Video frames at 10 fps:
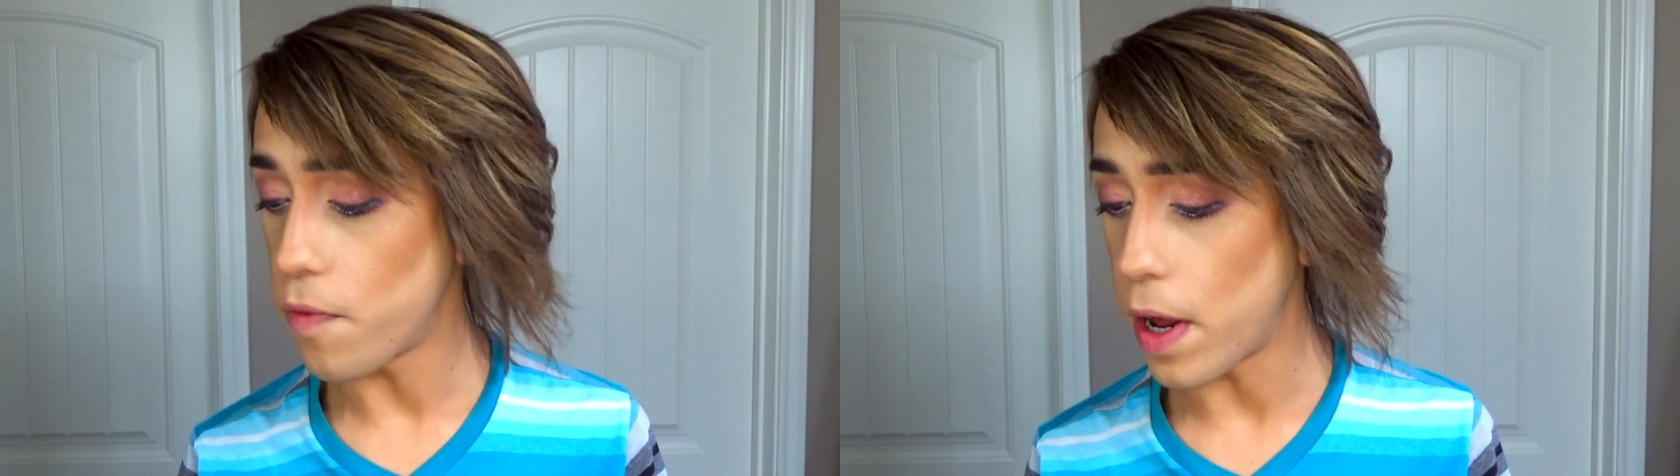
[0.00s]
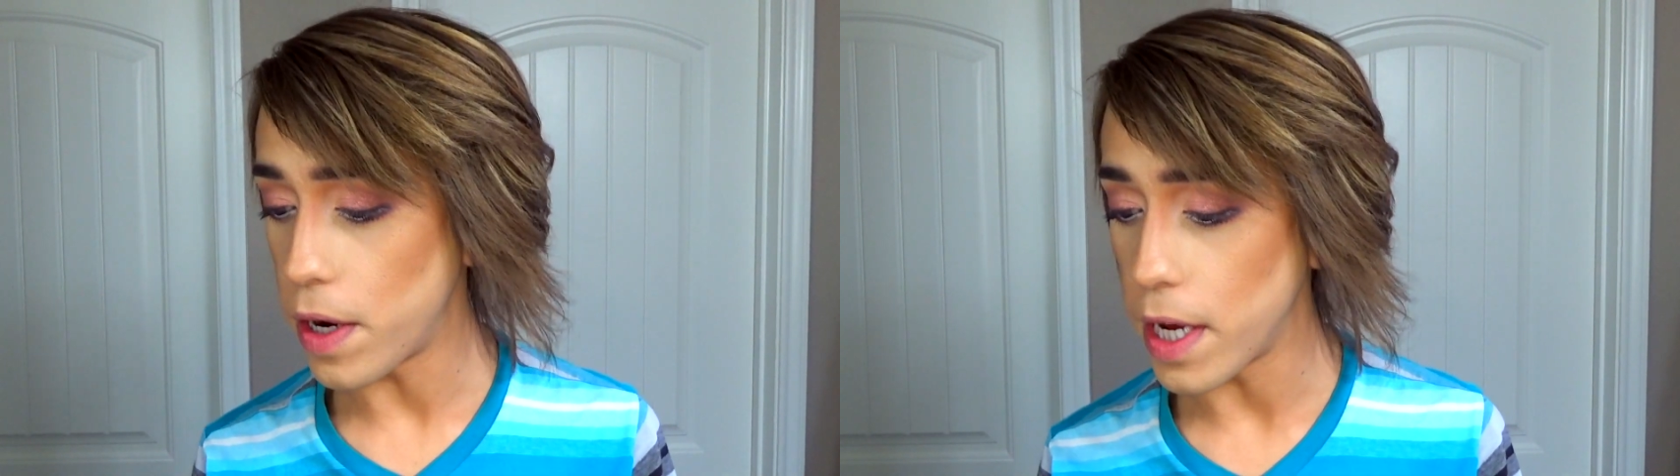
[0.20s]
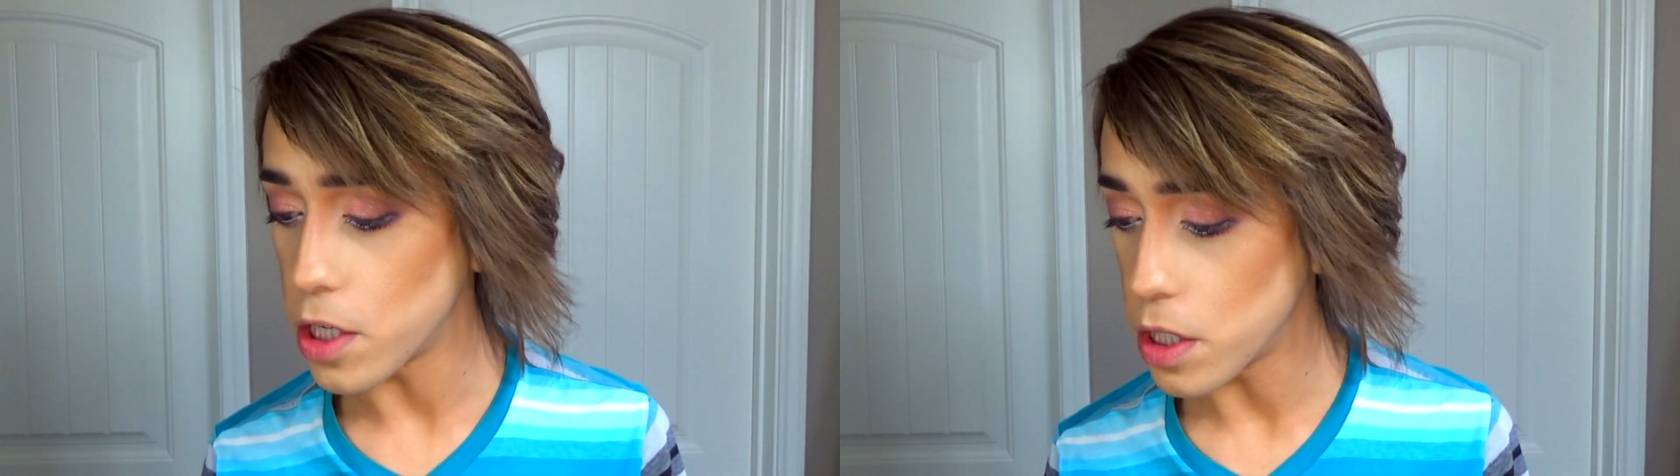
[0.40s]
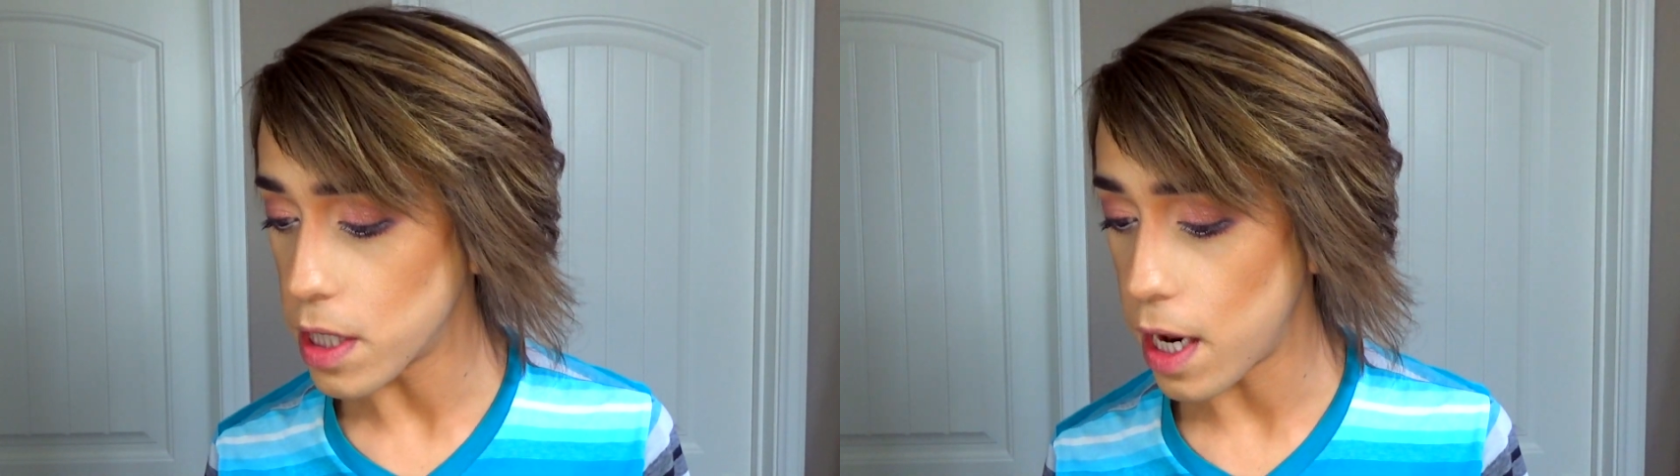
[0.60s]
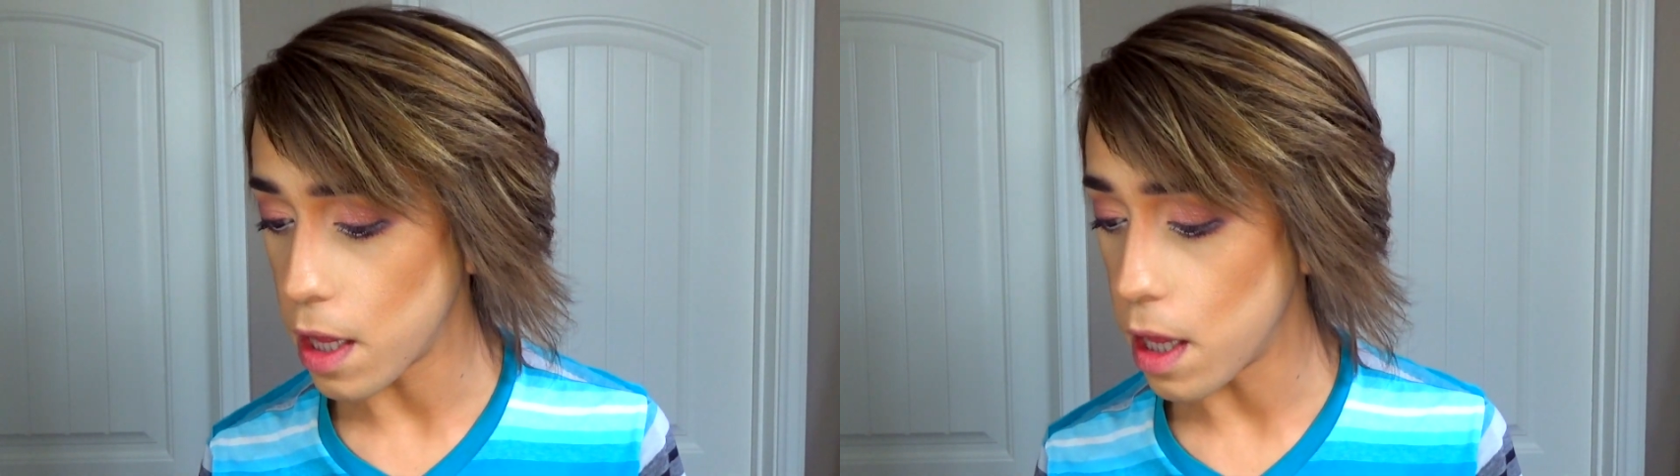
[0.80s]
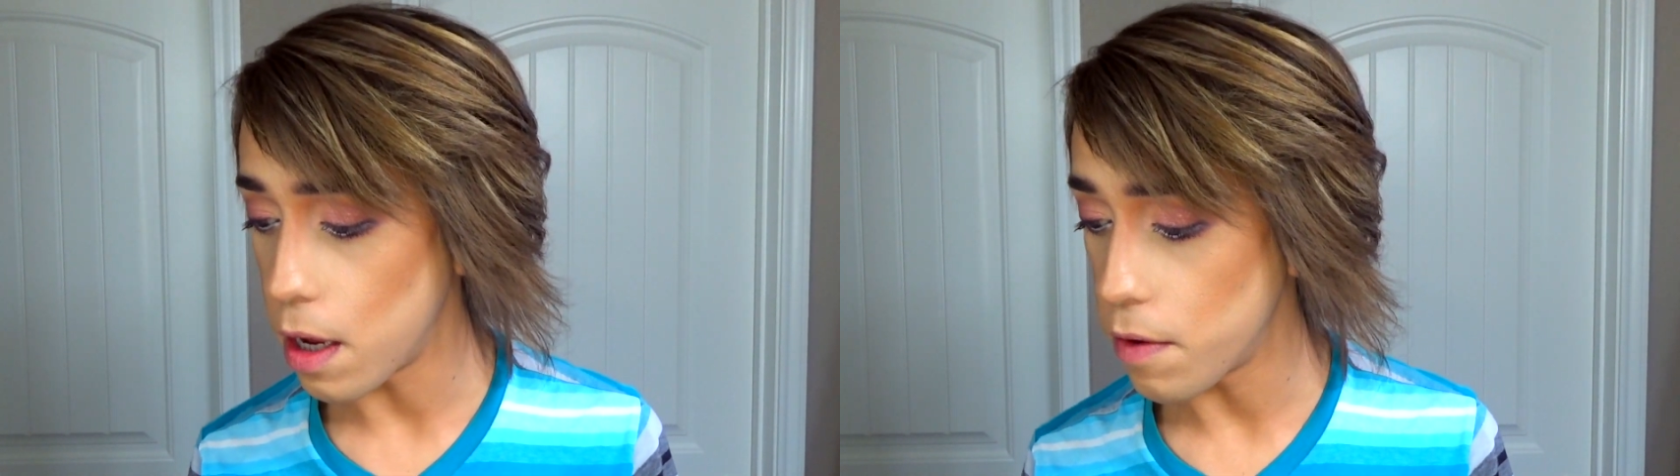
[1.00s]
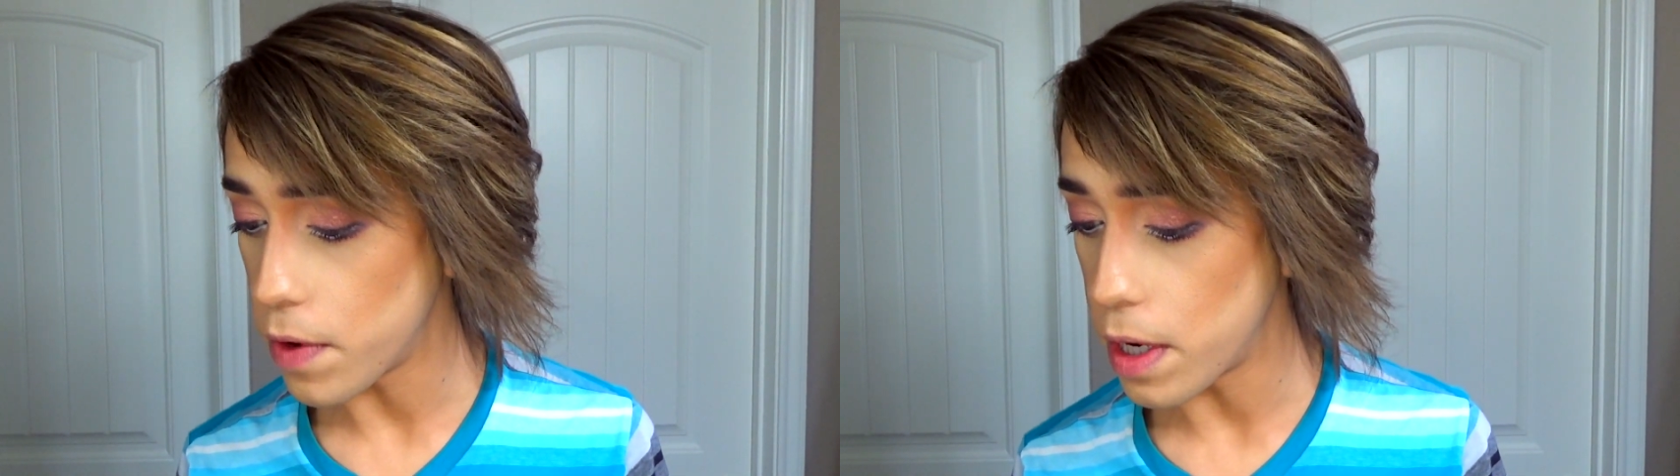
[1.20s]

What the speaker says: foundations that I love